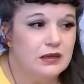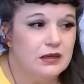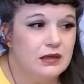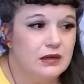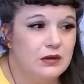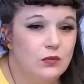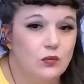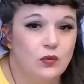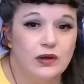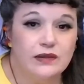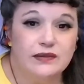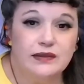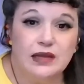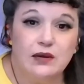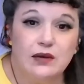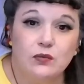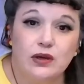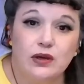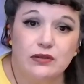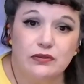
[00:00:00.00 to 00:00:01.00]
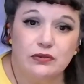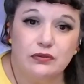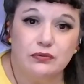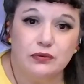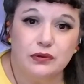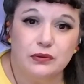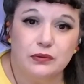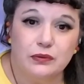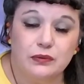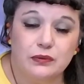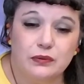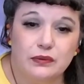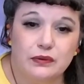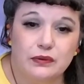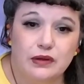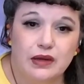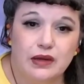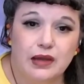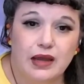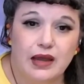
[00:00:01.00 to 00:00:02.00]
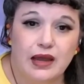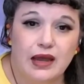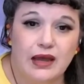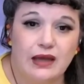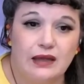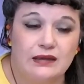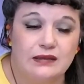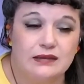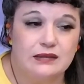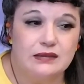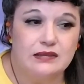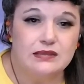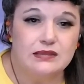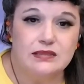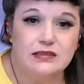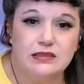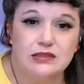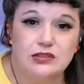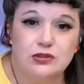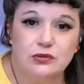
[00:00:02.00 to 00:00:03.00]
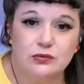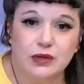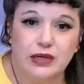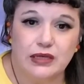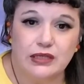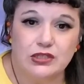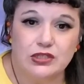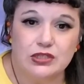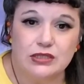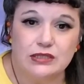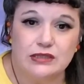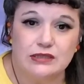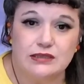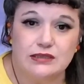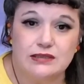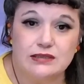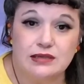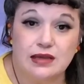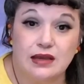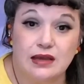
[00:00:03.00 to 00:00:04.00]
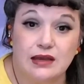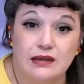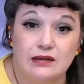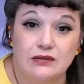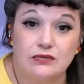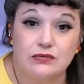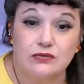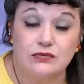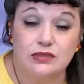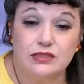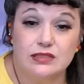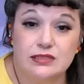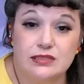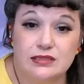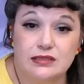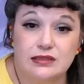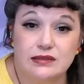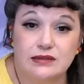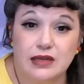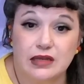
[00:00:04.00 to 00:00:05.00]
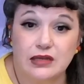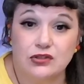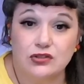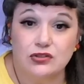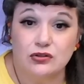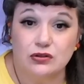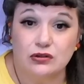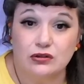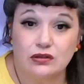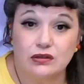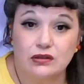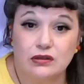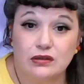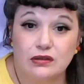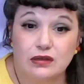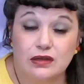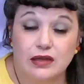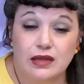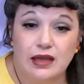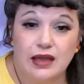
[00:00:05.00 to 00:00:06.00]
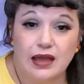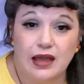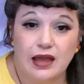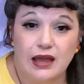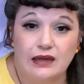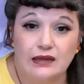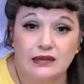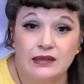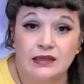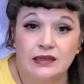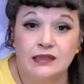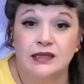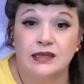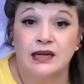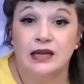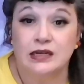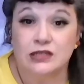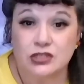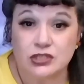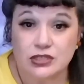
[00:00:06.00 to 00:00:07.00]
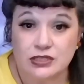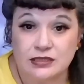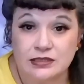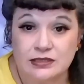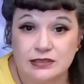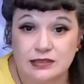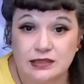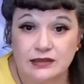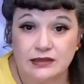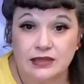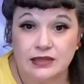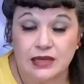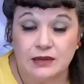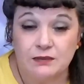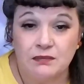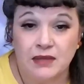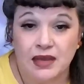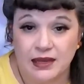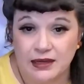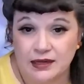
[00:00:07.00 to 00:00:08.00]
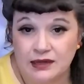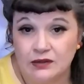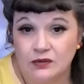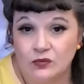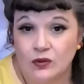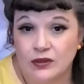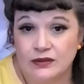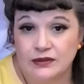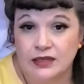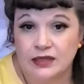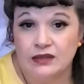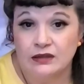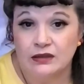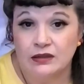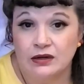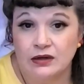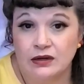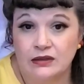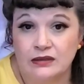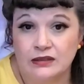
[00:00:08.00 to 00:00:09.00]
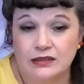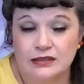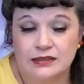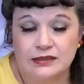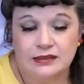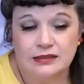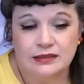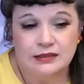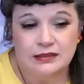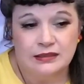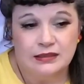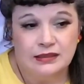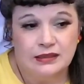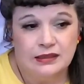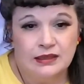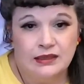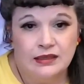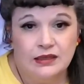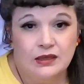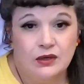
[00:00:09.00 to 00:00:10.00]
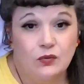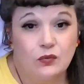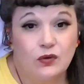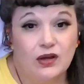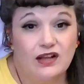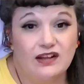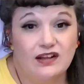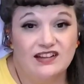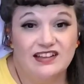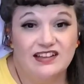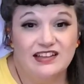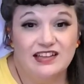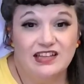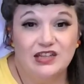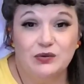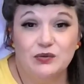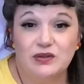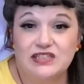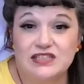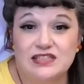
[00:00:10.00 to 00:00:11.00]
what they went through and situations and risks that they took and connections that they made and what they learned. Well, he wasn't